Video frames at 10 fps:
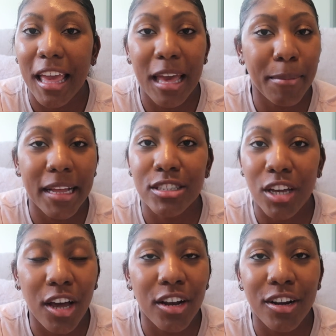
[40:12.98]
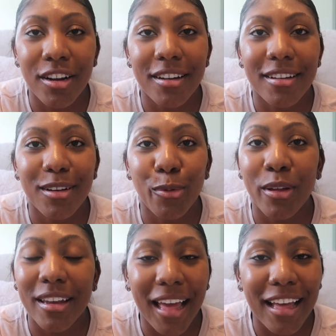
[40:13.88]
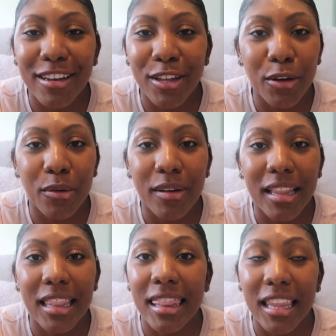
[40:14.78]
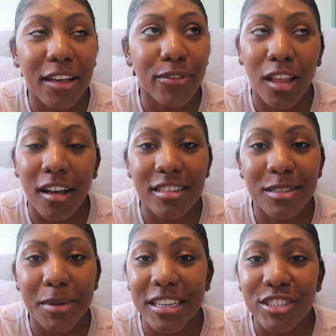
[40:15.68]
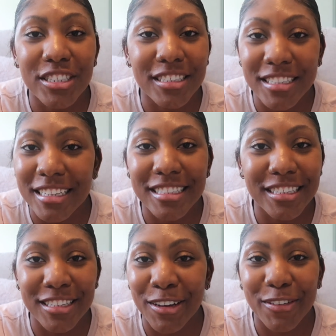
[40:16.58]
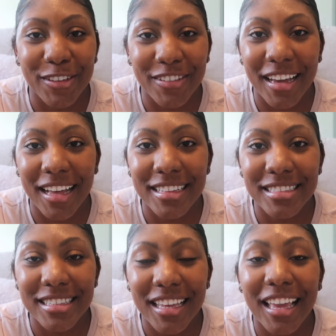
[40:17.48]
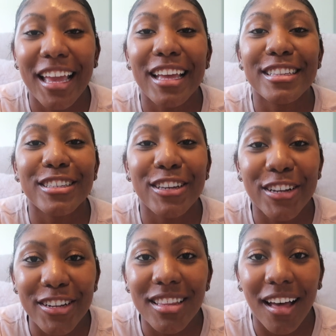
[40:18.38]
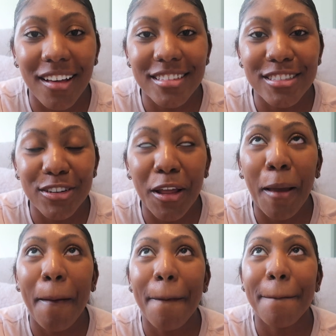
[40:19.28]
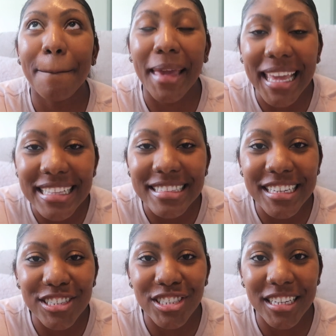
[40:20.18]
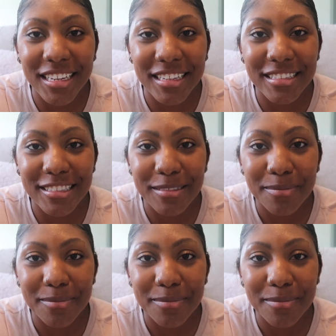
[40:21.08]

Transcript: and my daughter will not know love loss because she doesn't know you guys. It's your loss. Do you know how amazing she is?